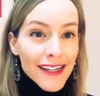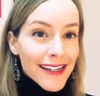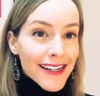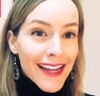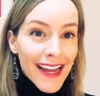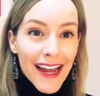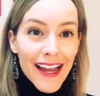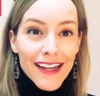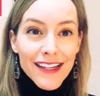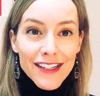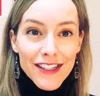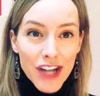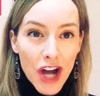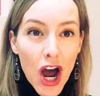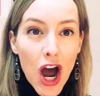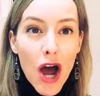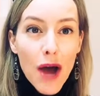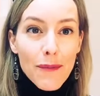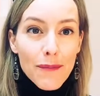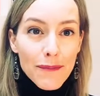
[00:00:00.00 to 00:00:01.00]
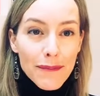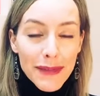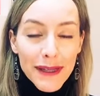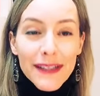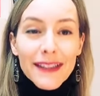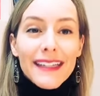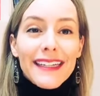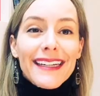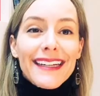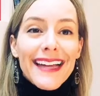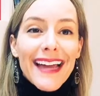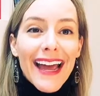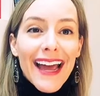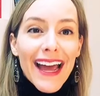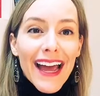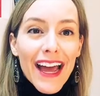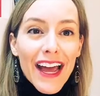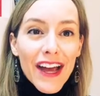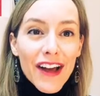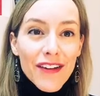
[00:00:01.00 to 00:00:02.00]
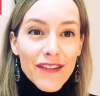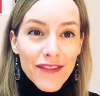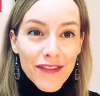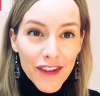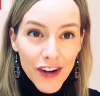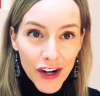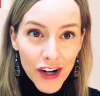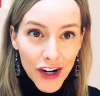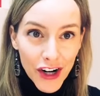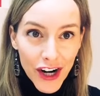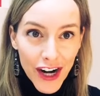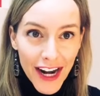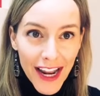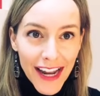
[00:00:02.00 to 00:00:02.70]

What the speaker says: get top billing ever,